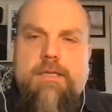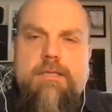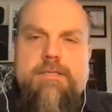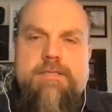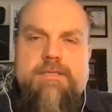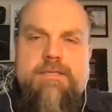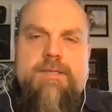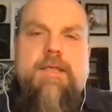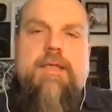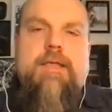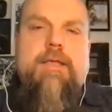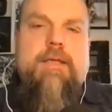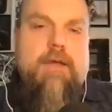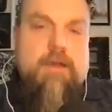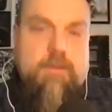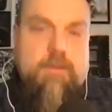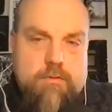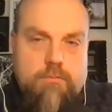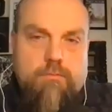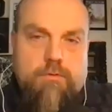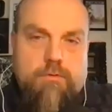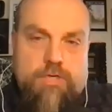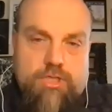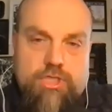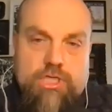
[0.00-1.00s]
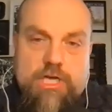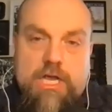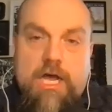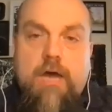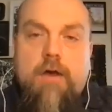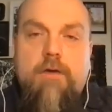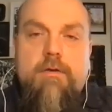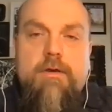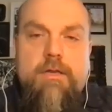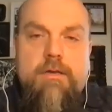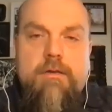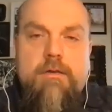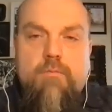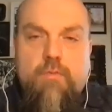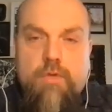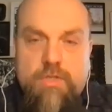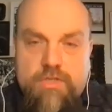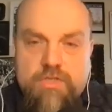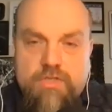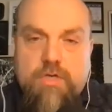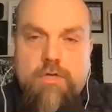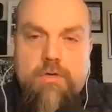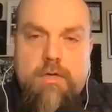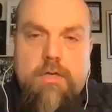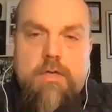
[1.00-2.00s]
and saying to reach out and
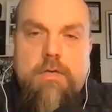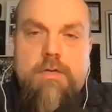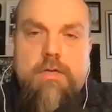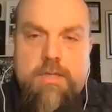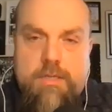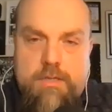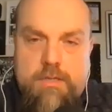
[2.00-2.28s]
what's good.